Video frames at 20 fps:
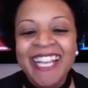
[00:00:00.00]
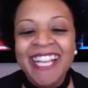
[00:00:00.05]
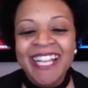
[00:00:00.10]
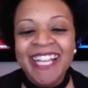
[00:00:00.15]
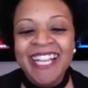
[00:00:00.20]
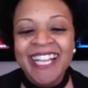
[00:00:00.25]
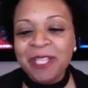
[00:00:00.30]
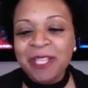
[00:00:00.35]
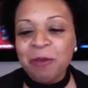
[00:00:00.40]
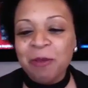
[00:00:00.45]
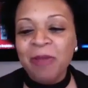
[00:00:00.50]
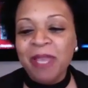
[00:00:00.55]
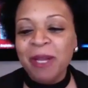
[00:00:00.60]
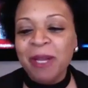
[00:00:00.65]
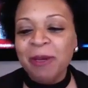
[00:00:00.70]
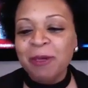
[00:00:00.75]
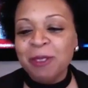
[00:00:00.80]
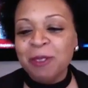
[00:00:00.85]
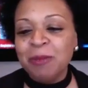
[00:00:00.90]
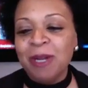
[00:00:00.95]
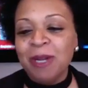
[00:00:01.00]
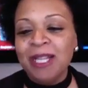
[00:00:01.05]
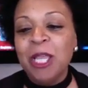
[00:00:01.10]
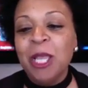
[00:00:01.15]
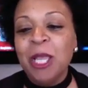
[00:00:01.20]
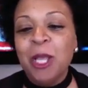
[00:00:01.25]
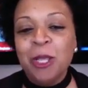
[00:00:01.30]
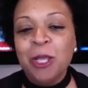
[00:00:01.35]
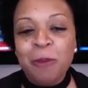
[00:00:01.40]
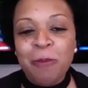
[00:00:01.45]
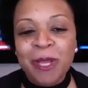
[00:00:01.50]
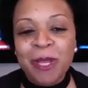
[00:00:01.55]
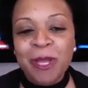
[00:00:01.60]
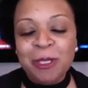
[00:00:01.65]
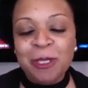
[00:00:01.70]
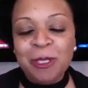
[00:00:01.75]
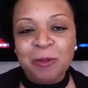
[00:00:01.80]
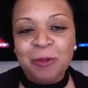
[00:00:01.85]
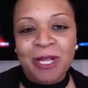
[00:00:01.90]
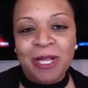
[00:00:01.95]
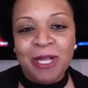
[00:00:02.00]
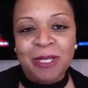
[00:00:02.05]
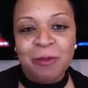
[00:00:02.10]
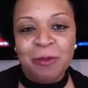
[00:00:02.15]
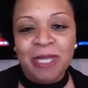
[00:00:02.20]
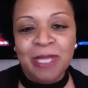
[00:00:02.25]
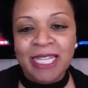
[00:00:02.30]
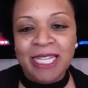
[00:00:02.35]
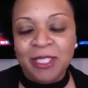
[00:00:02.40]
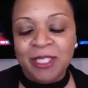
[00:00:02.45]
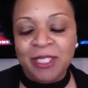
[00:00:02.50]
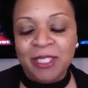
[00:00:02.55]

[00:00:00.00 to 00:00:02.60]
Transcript: Like your parents probably played.